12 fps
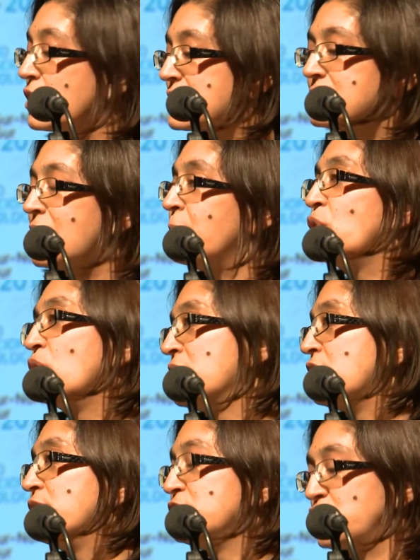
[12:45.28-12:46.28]
the
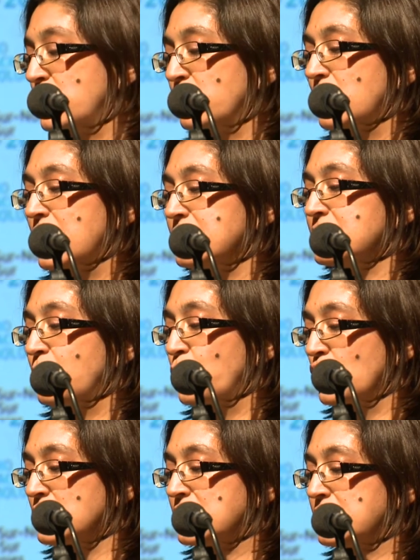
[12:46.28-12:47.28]
standpoint of a generalized
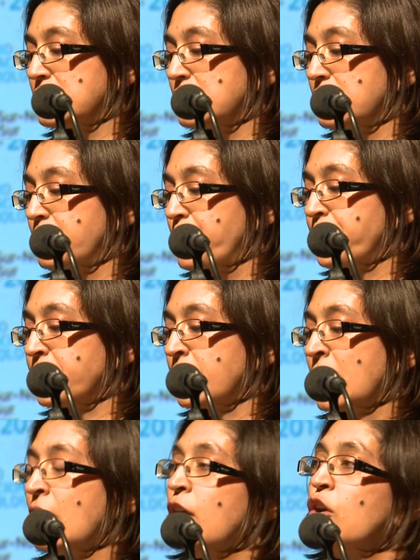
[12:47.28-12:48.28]
subaltern.
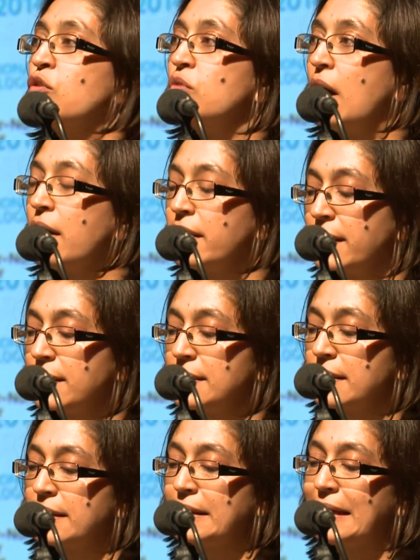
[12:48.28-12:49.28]
Rather,
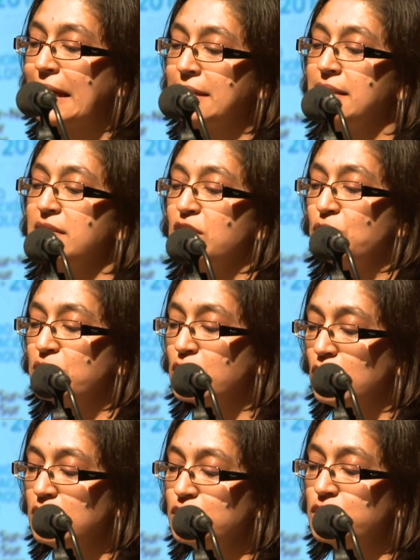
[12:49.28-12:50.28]
connected
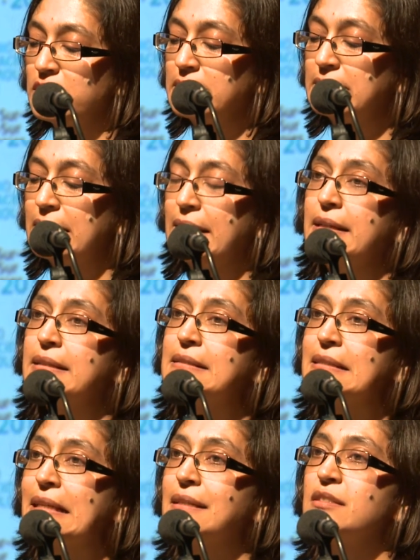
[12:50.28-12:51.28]
sociologies
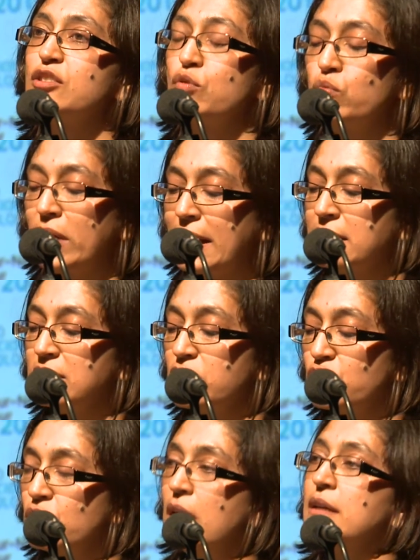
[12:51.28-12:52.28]
seeks to
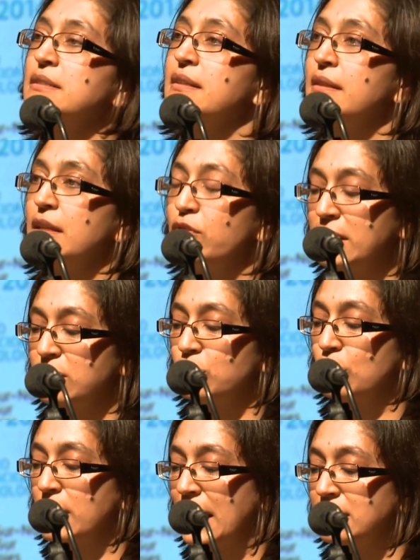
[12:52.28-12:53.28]
reconstruct
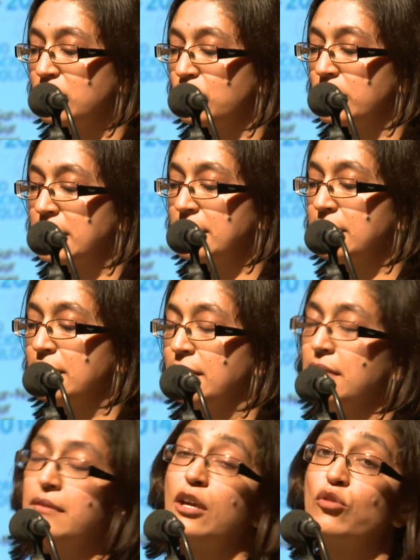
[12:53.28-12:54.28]
theoretical categories,
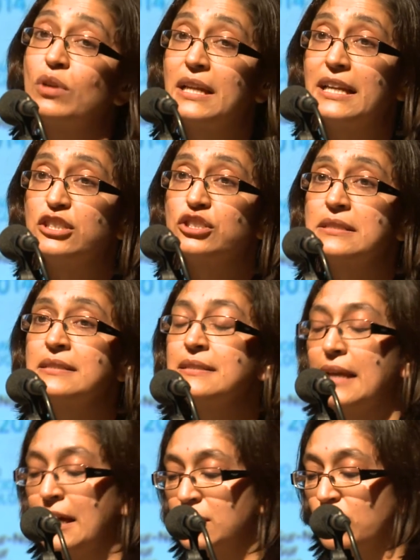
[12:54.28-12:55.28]
their relations
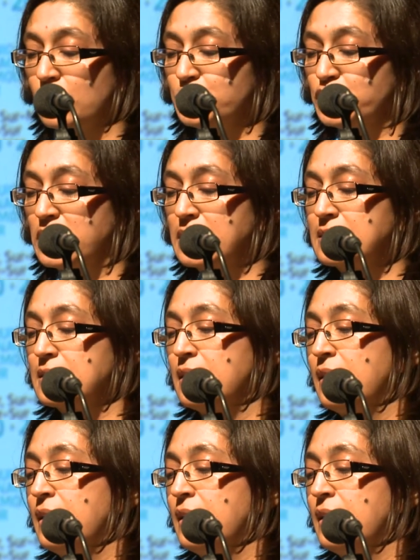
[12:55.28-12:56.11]
and objects,